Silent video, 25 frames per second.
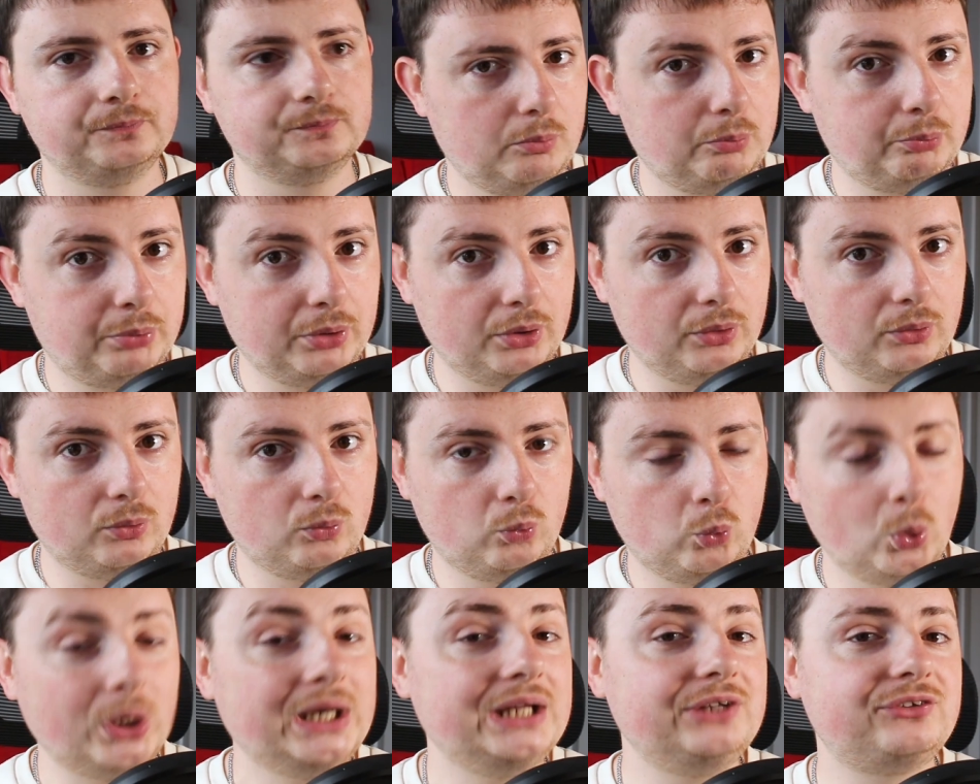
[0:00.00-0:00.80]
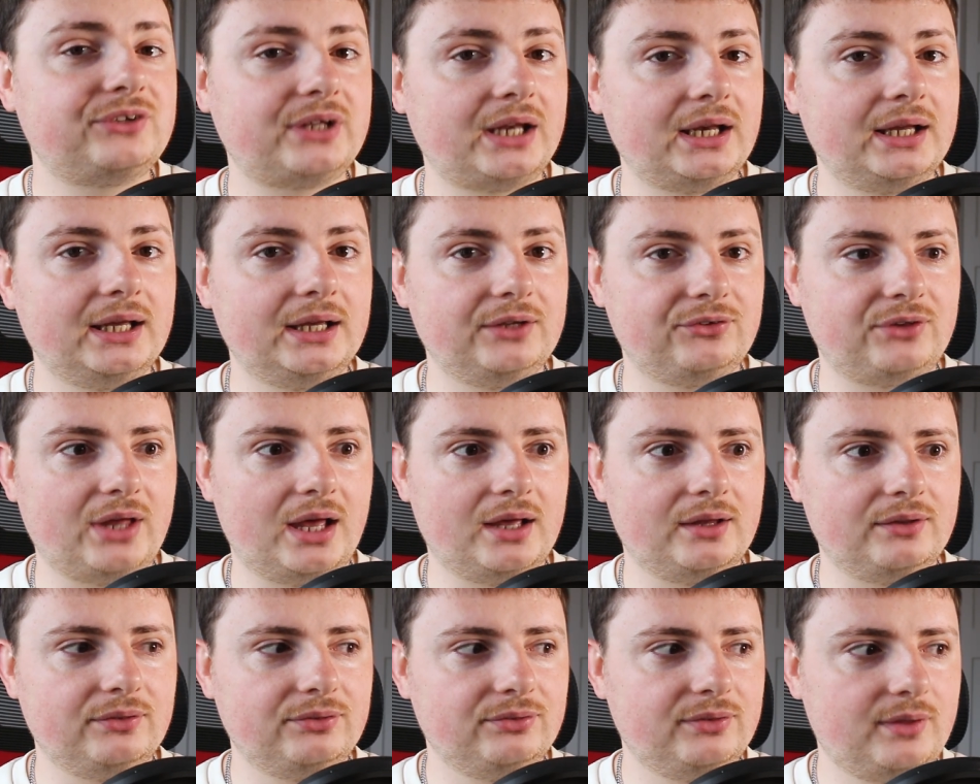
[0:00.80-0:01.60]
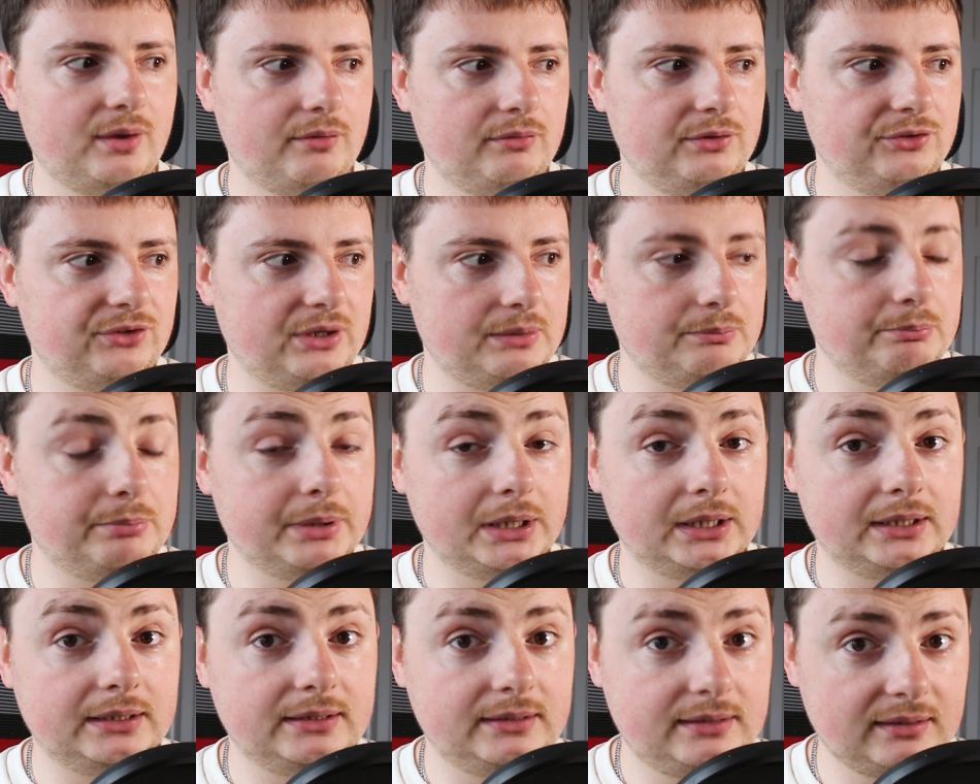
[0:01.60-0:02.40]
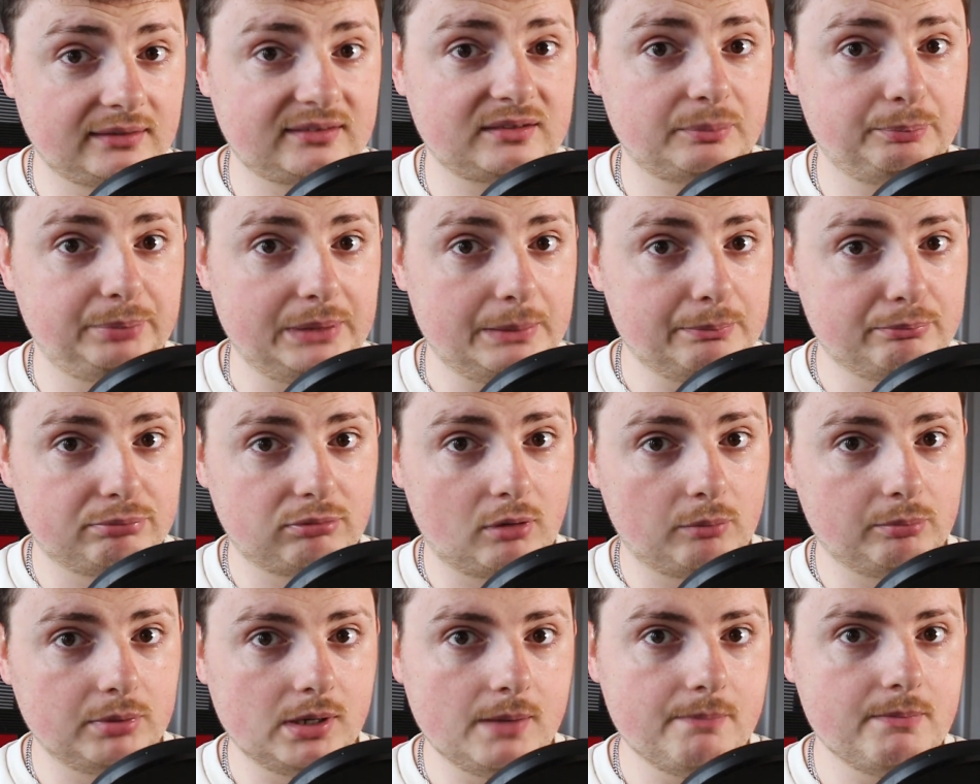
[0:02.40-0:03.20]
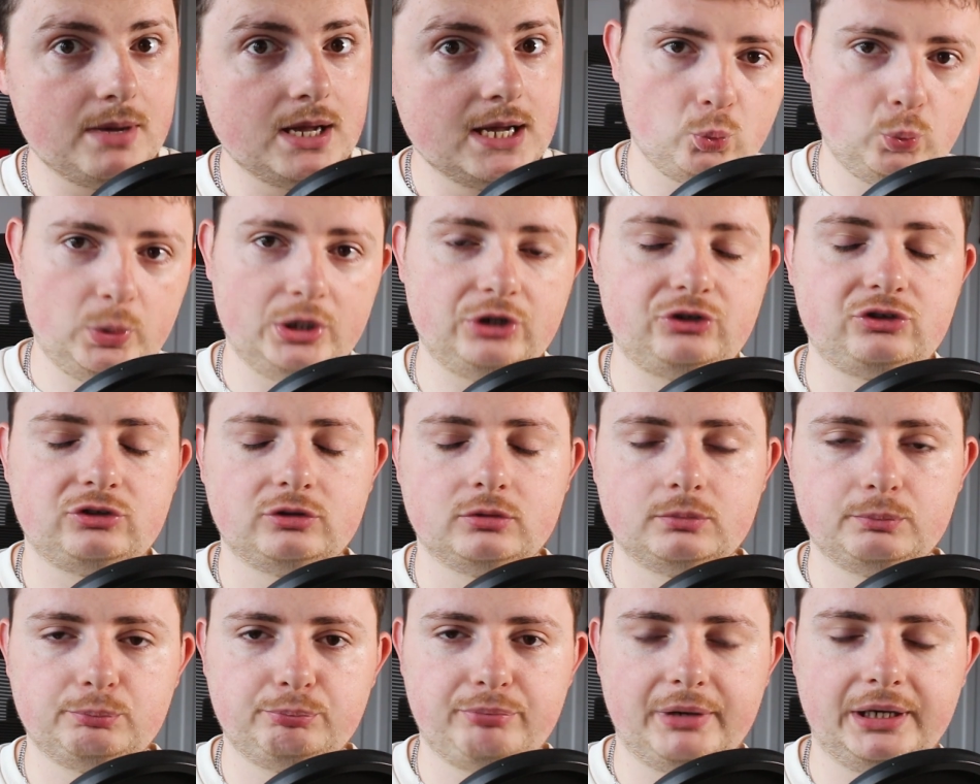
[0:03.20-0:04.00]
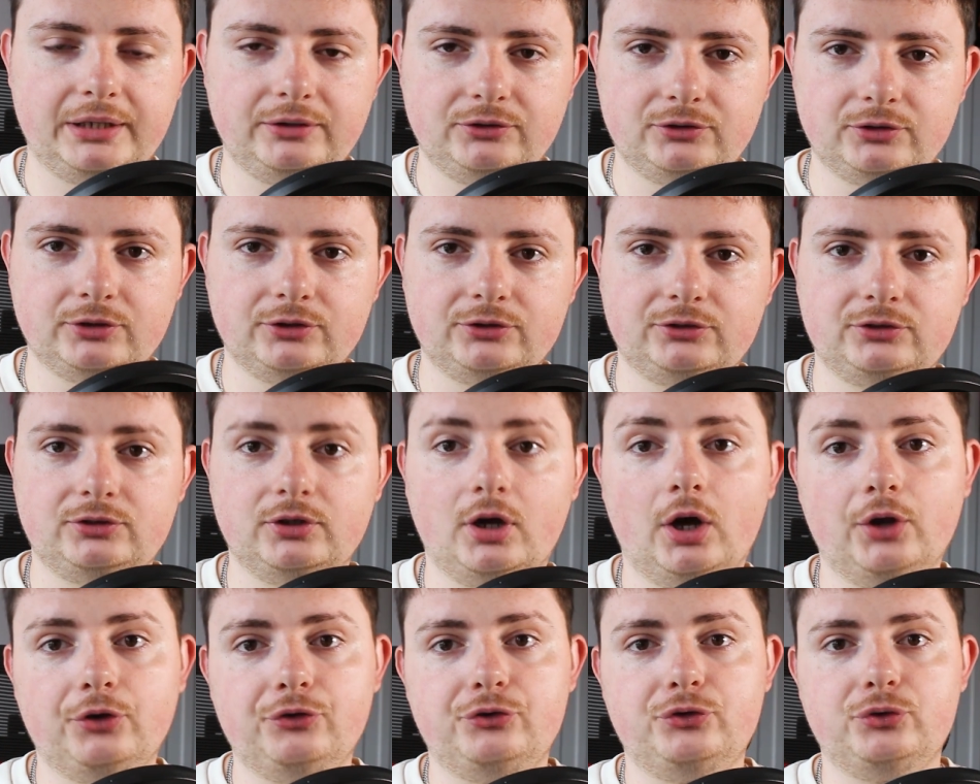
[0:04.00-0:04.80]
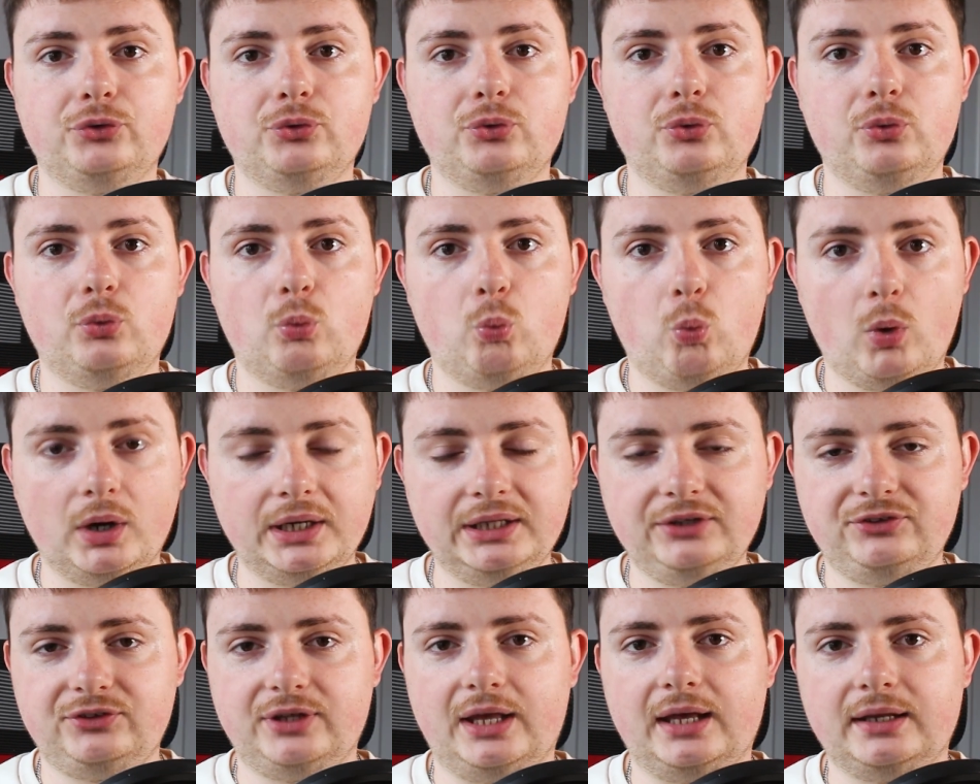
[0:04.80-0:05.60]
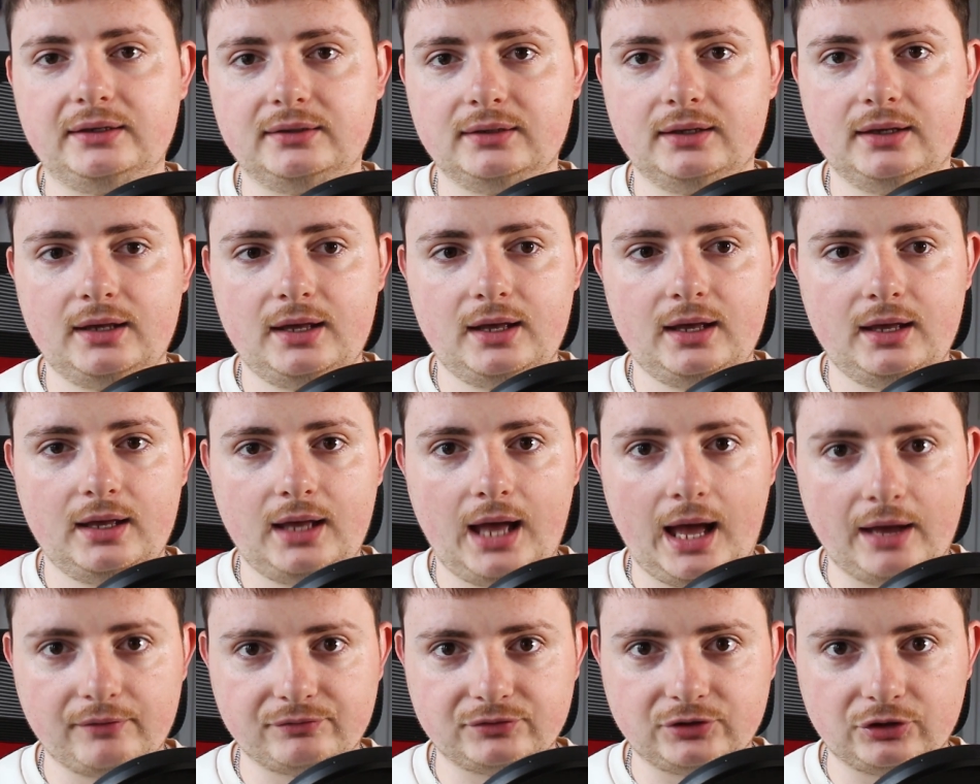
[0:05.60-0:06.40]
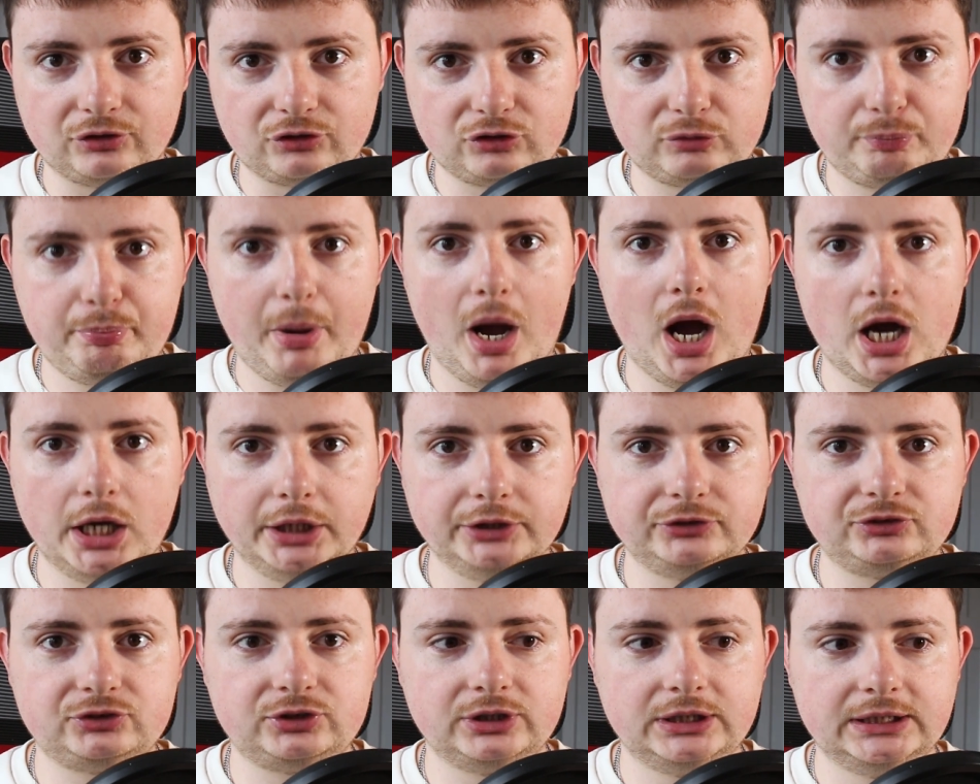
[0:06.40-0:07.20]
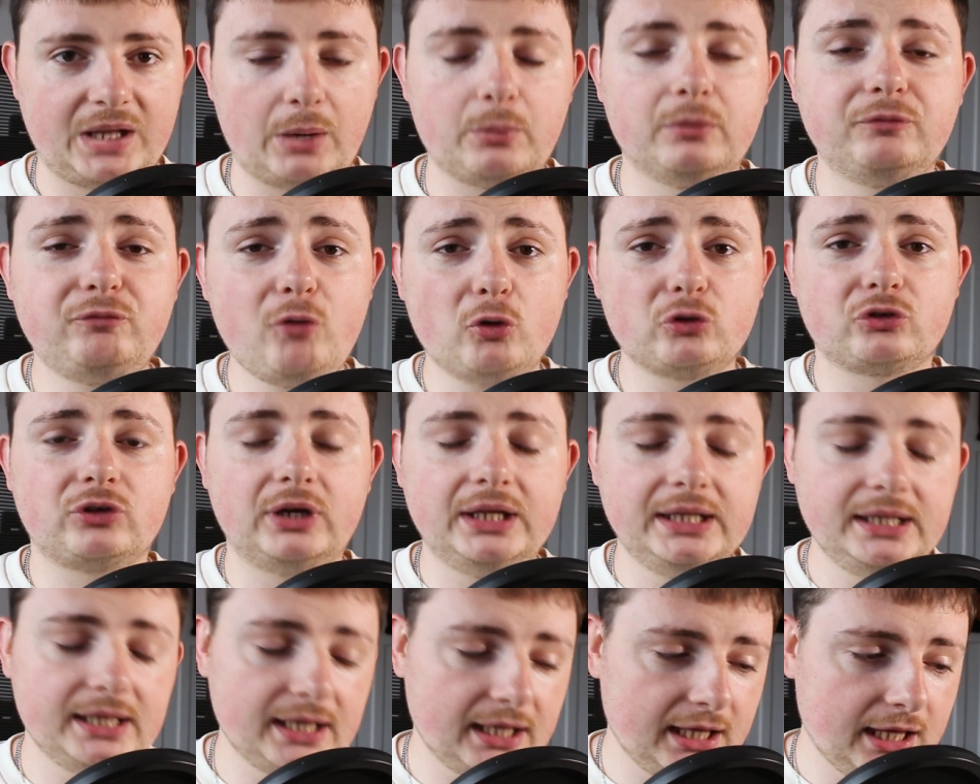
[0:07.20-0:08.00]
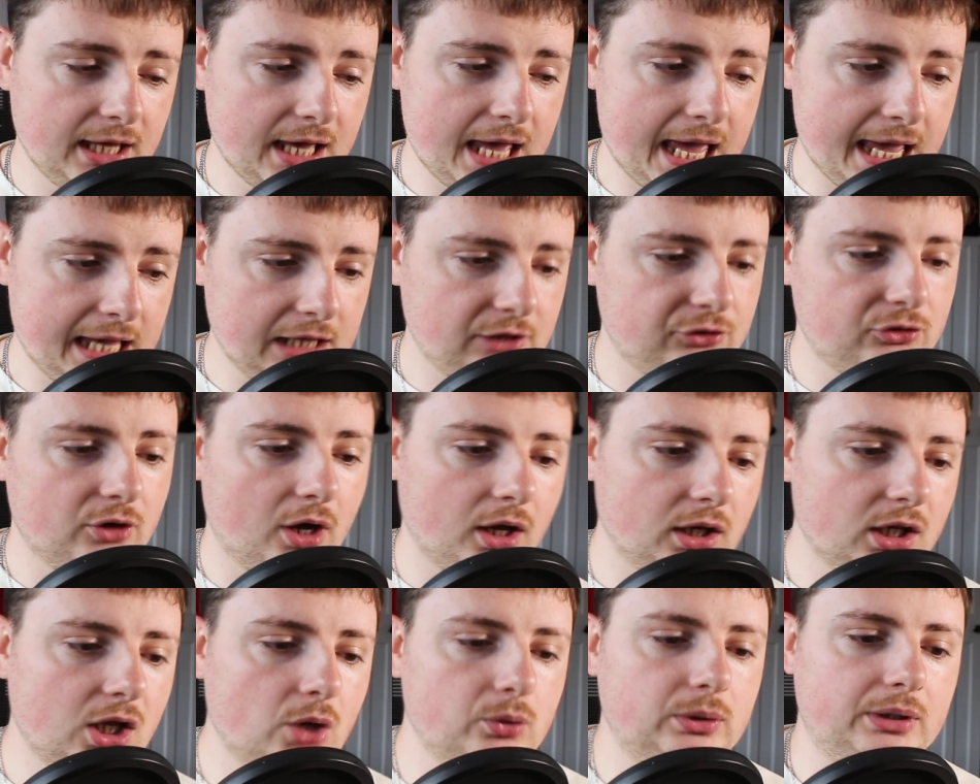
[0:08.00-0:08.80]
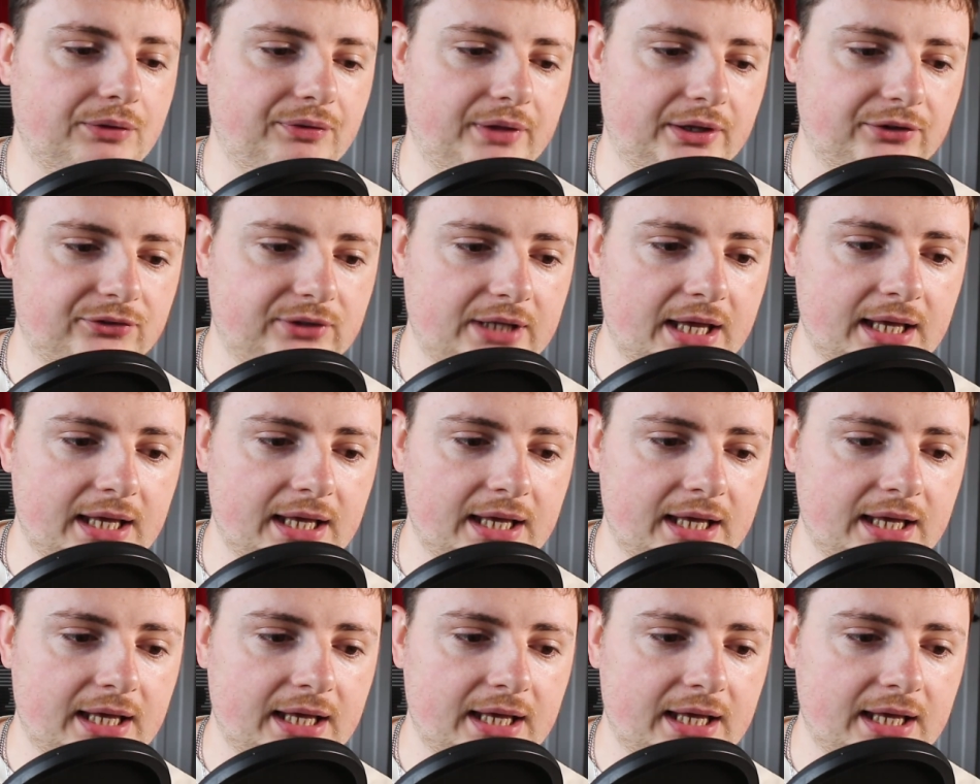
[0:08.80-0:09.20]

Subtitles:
But what is clear is that there is a big discipline problem, which brings us onto what he said after Spurs. Now, unfortunately, he's not alone in this.